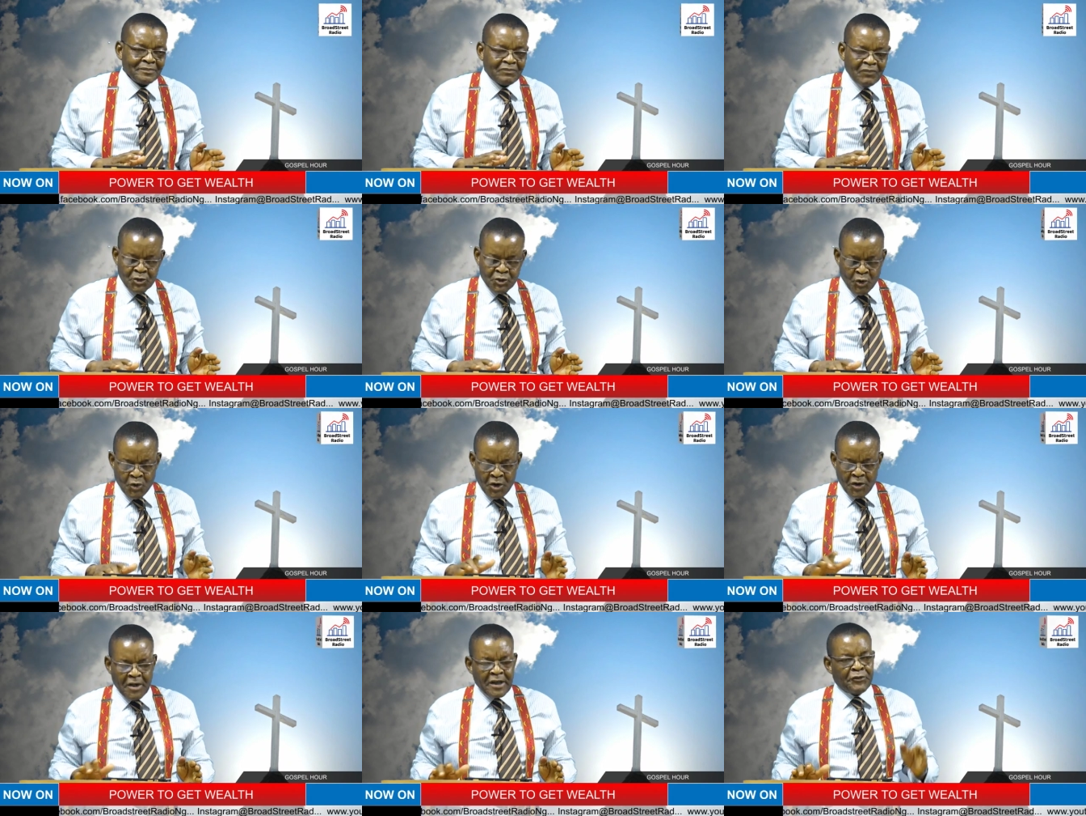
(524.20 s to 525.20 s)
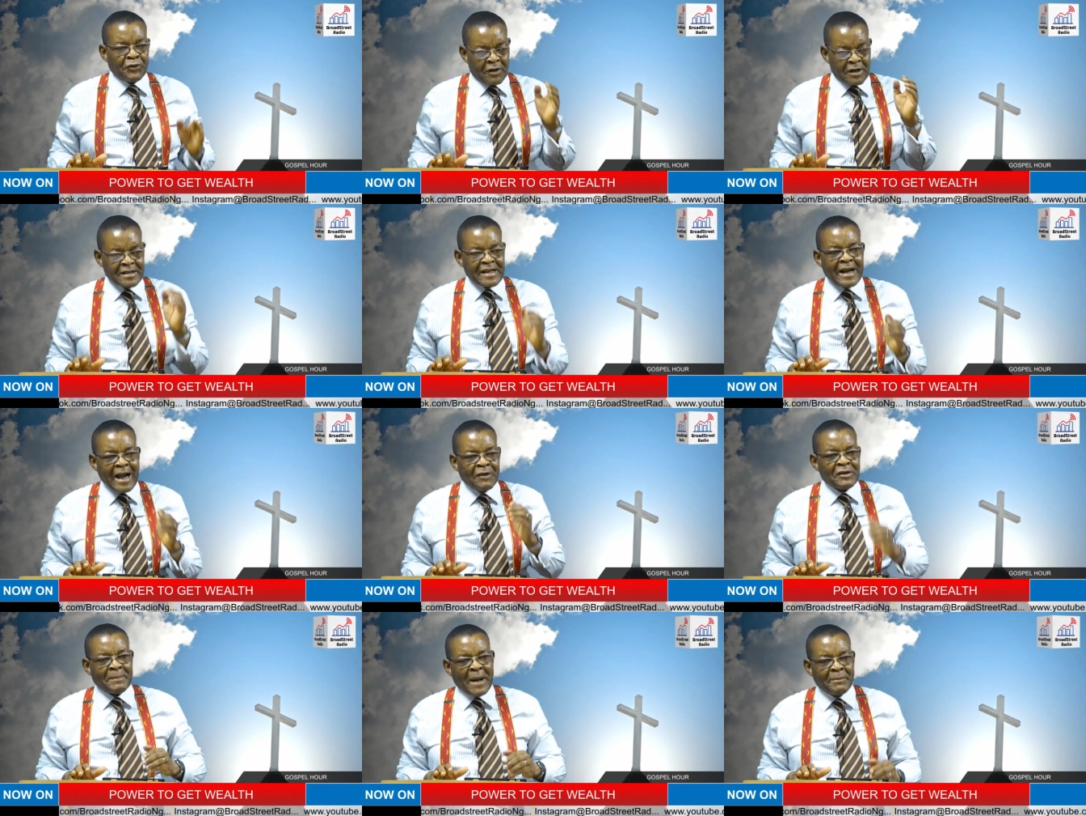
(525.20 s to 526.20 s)
So, if you understand how
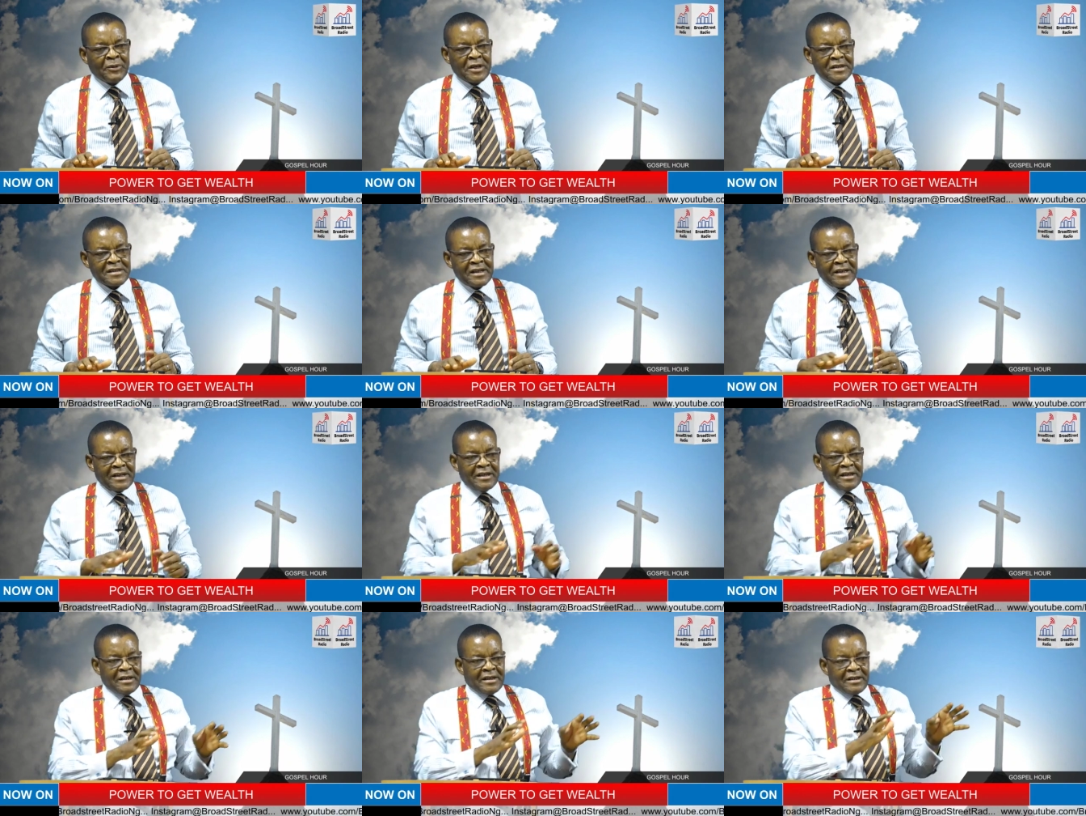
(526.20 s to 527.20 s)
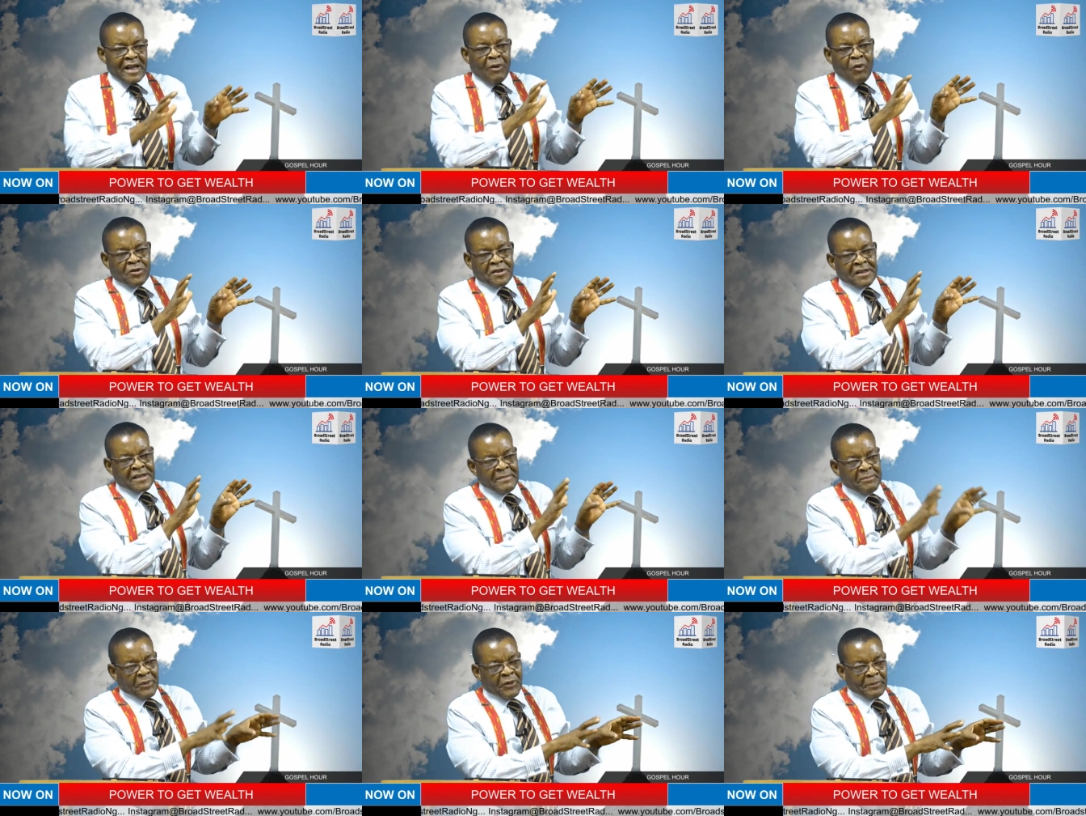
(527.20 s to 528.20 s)
the Bible is, there was a
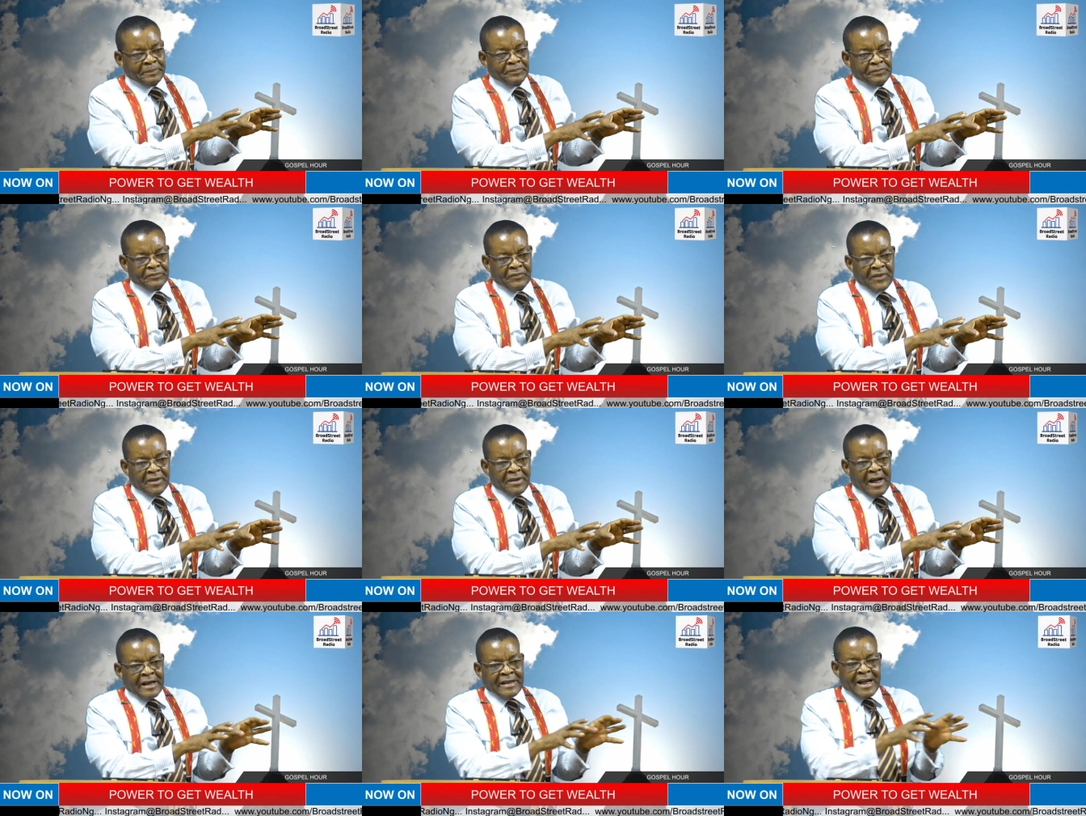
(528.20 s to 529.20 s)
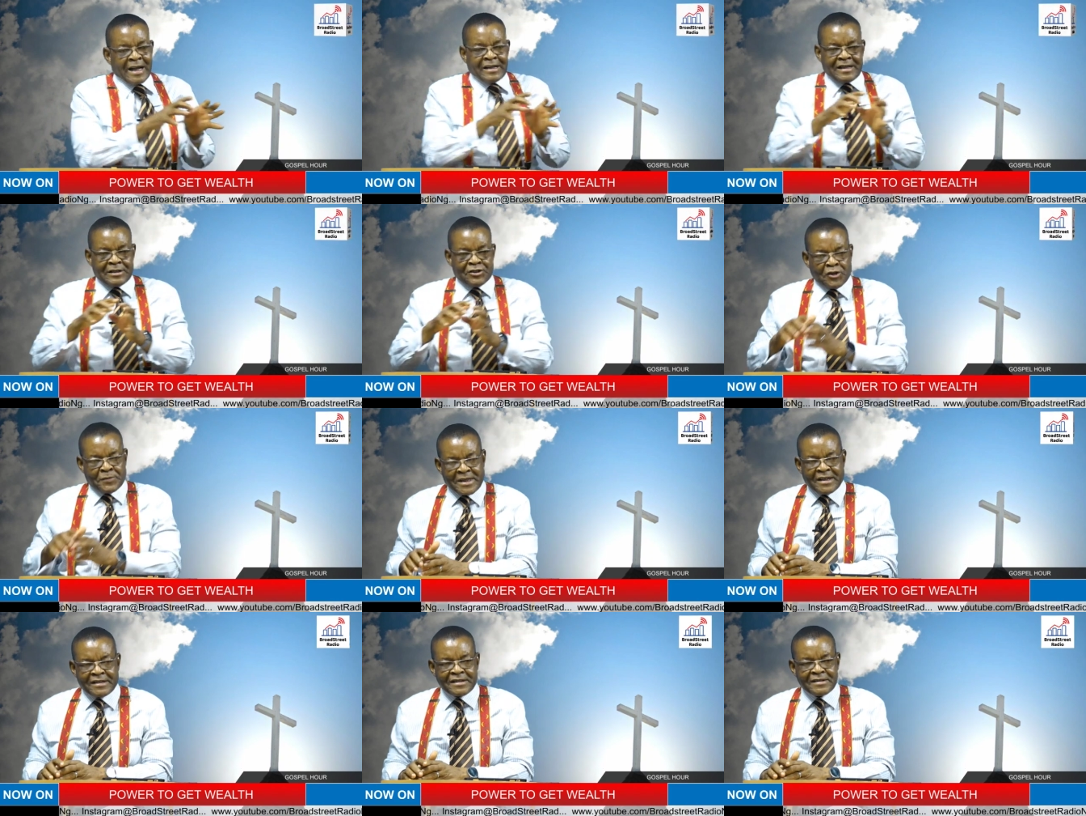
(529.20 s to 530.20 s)
symbol and there is a
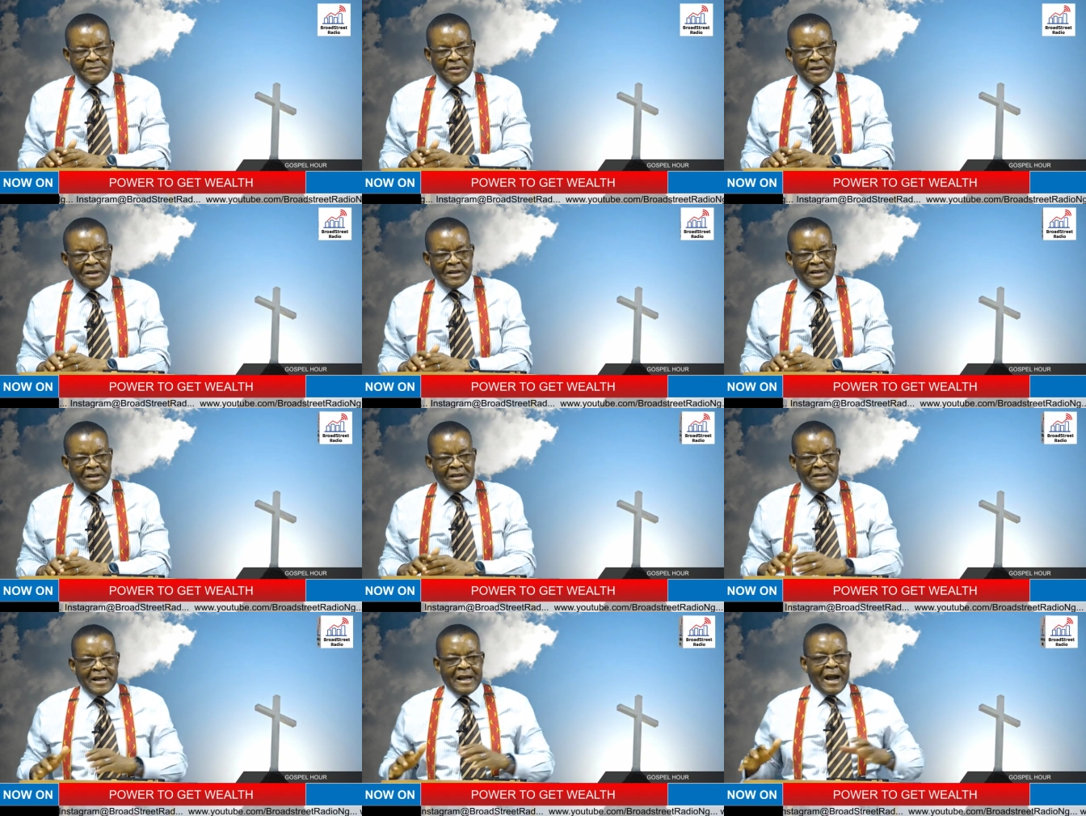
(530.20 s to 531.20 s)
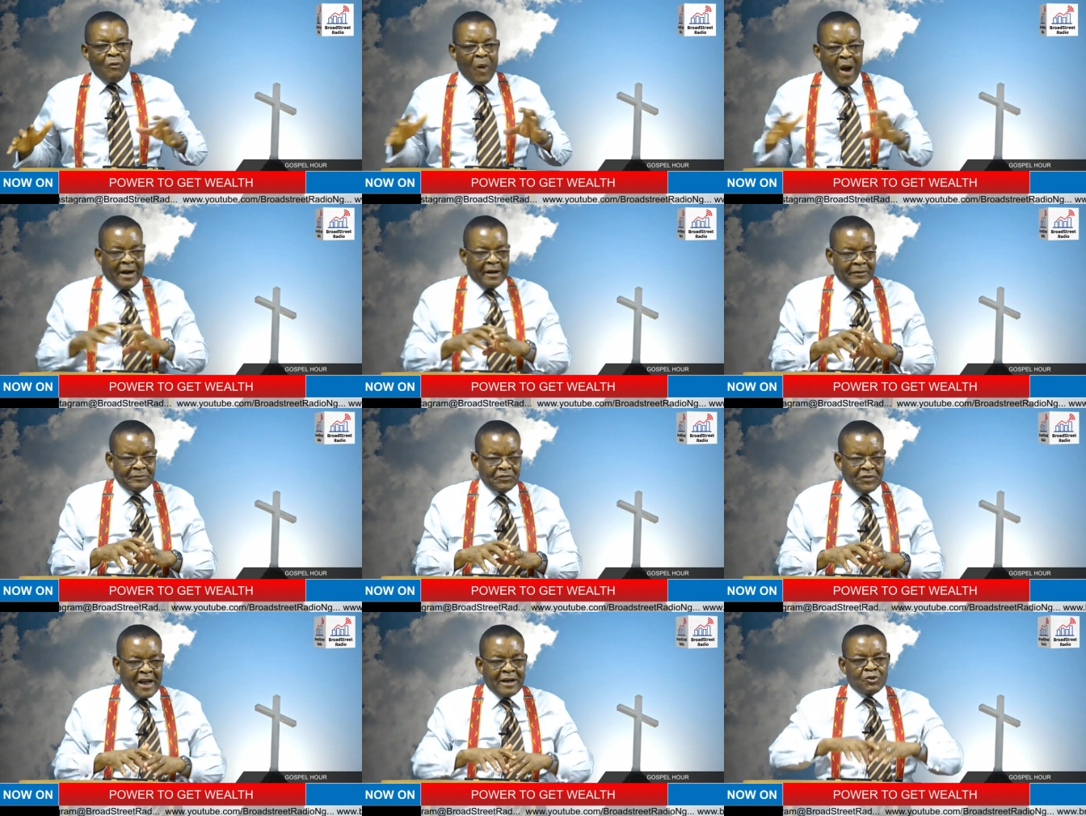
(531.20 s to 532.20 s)
substance. They are one,
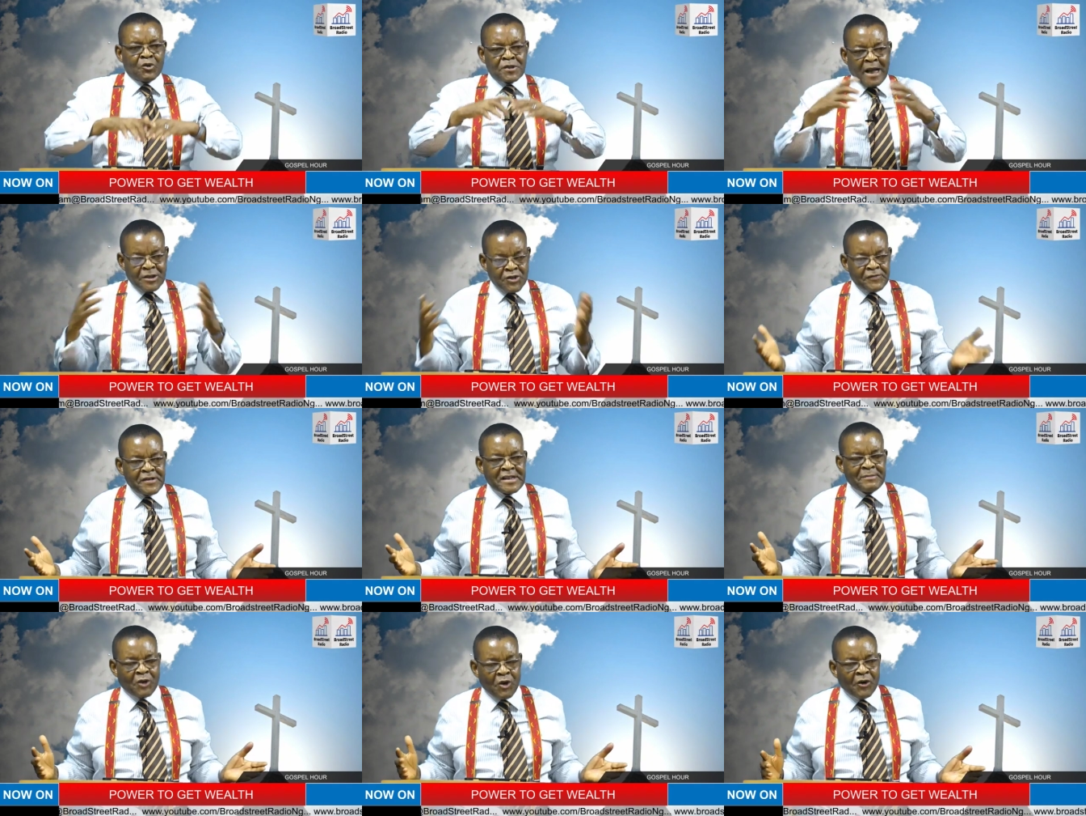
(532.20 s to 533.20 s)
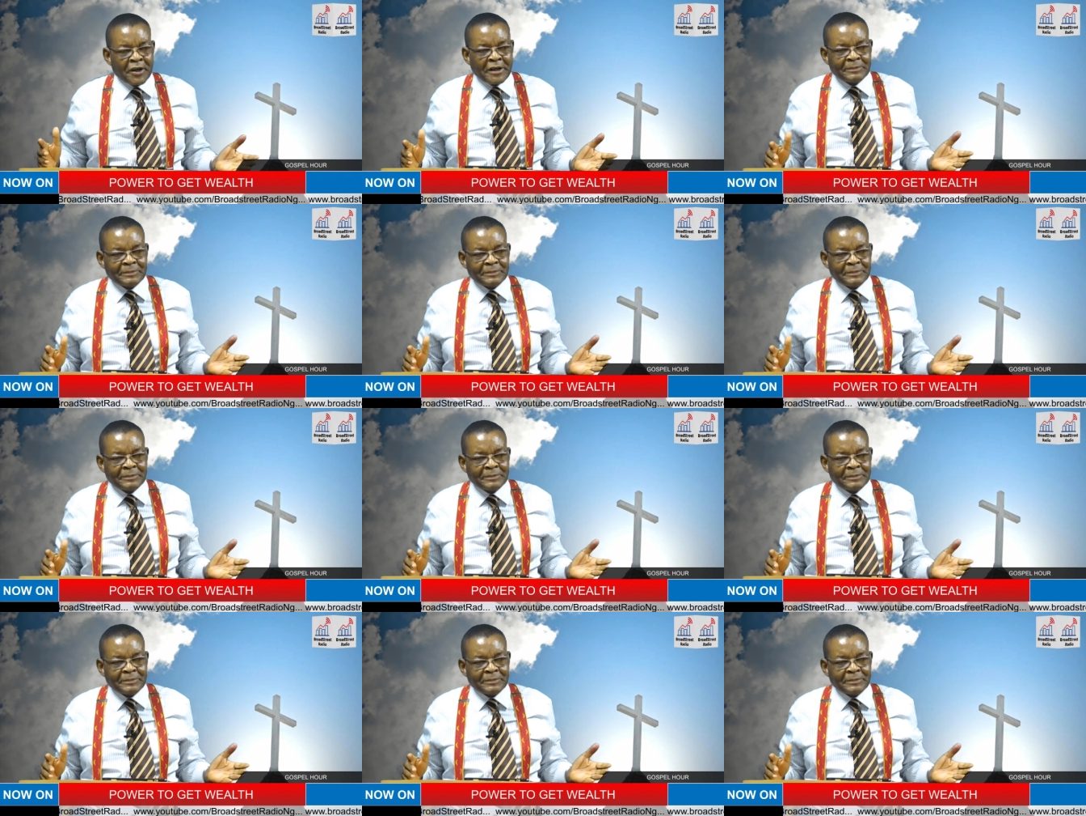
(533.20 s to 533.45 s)
they are two sides of the same coin.